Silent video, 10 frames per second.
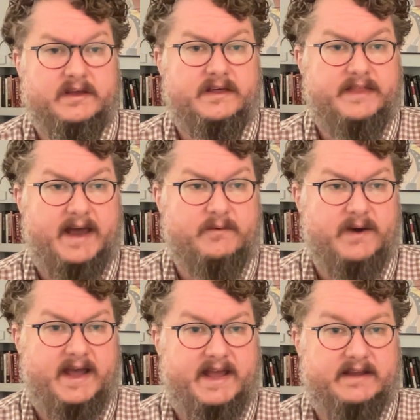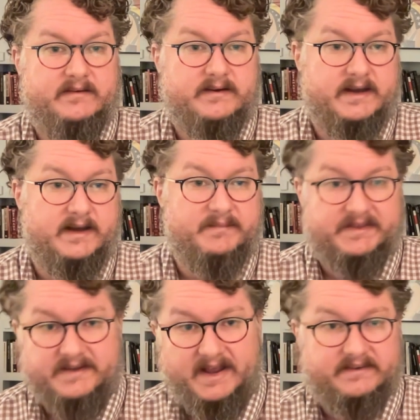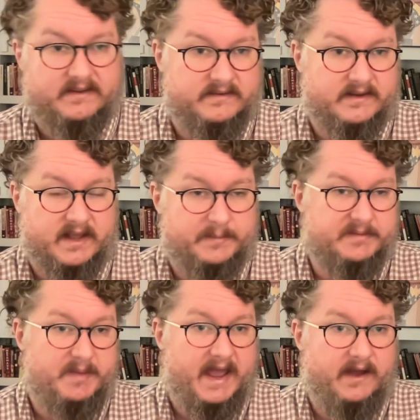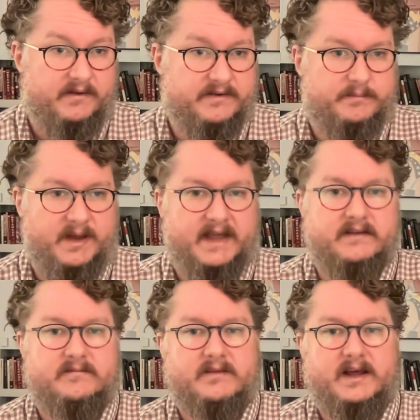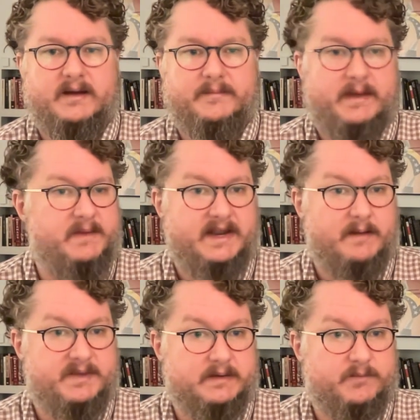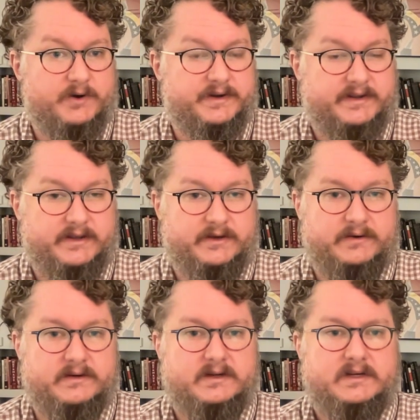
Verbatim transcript: That way, um, it's nice because it comes bound, but um, that may not be important to you.